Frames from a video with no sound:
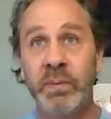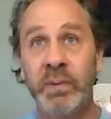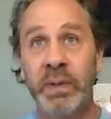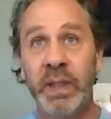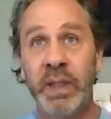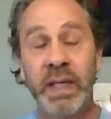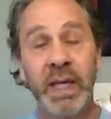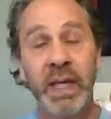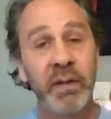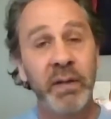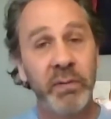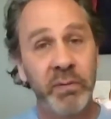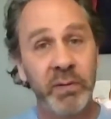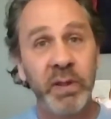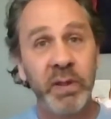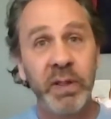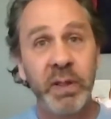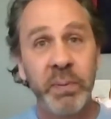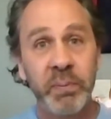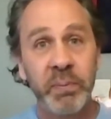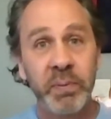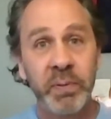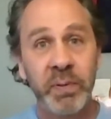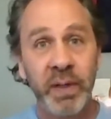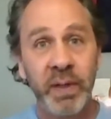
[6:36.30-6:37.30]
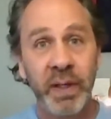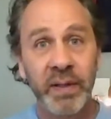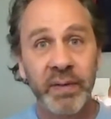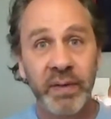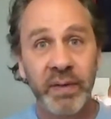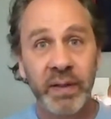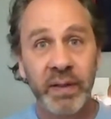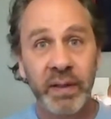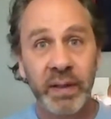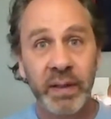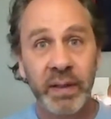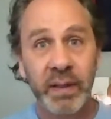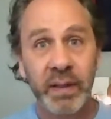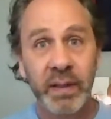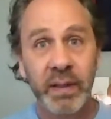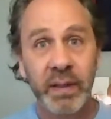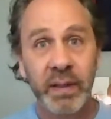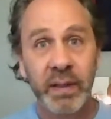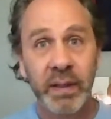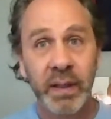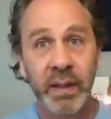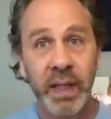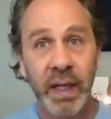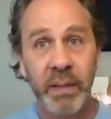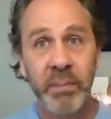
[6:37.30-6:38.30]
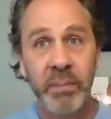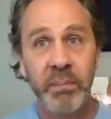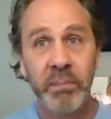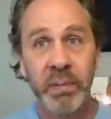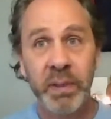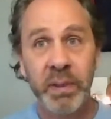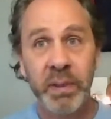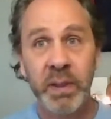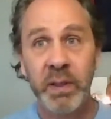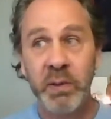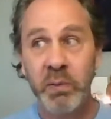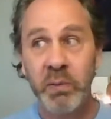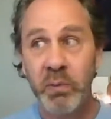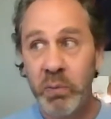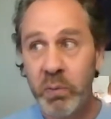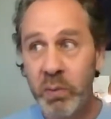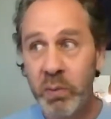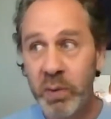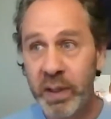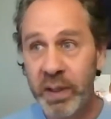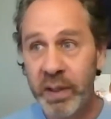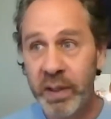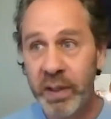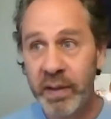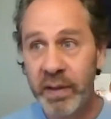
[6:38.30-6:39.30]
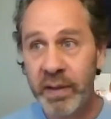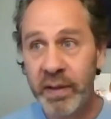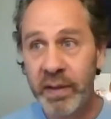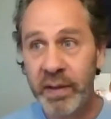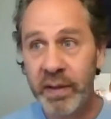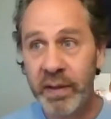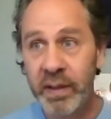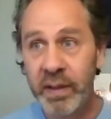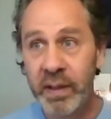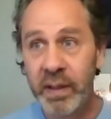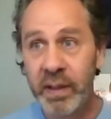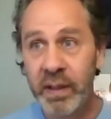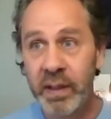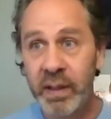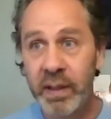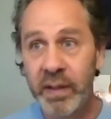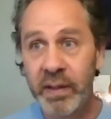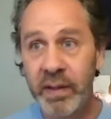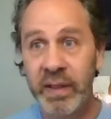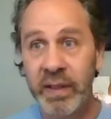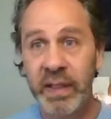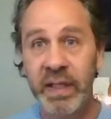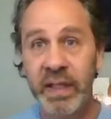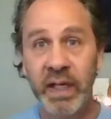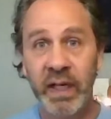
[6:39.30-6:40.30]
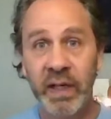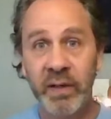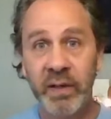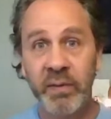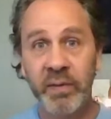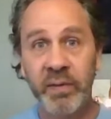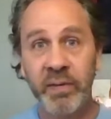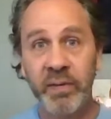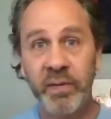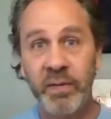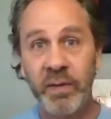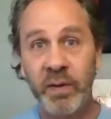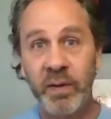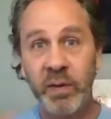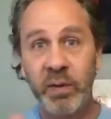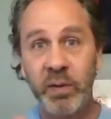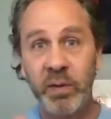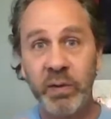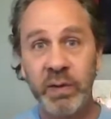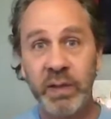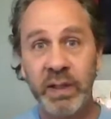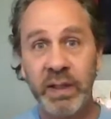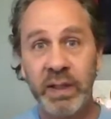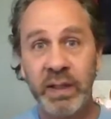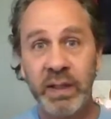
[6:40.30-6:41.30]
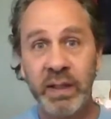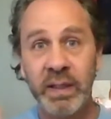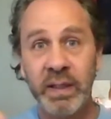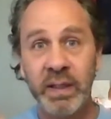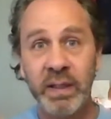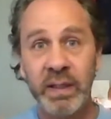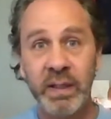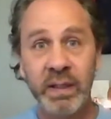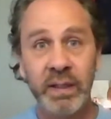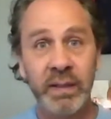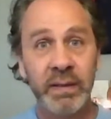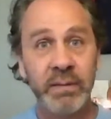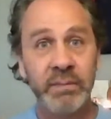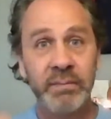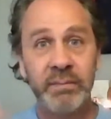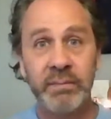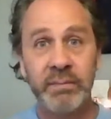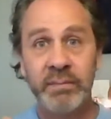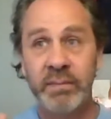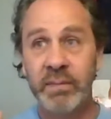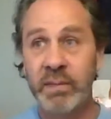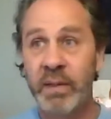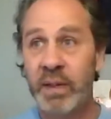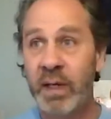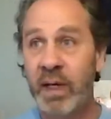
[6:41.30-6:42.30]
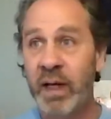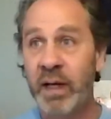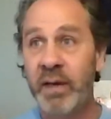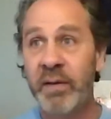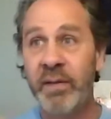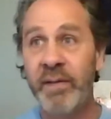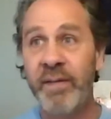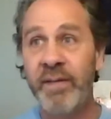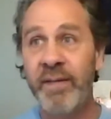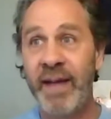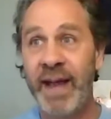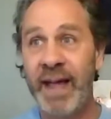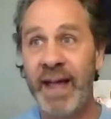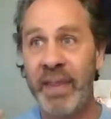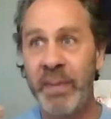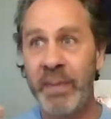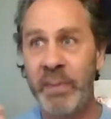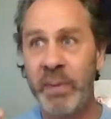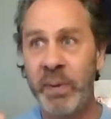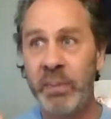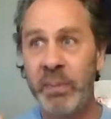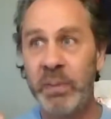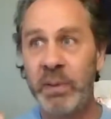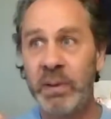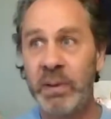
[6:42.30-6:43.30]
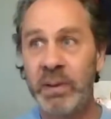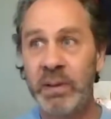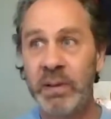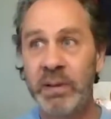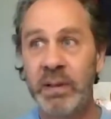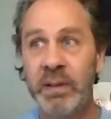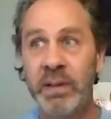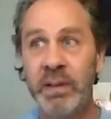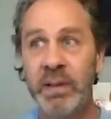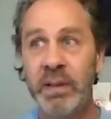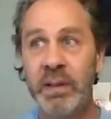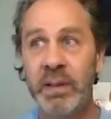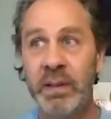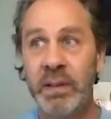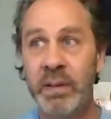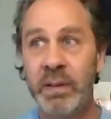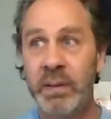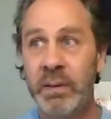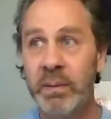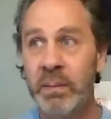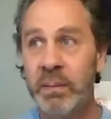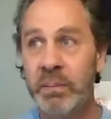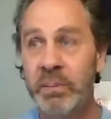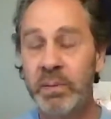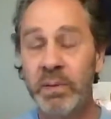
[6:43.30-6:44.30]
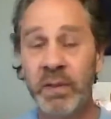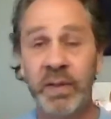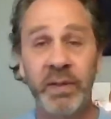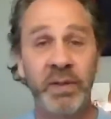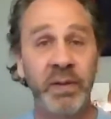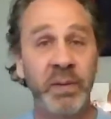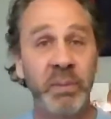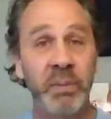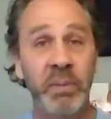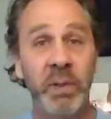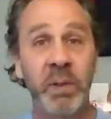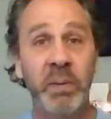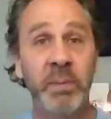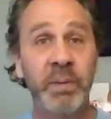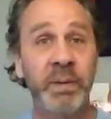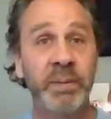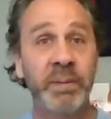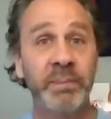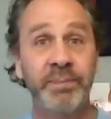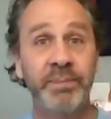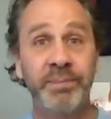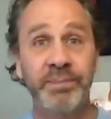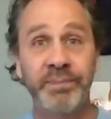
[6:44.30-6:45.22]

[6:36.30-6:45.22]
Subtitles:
get really present and be with the unfolding, unfathomable present moment,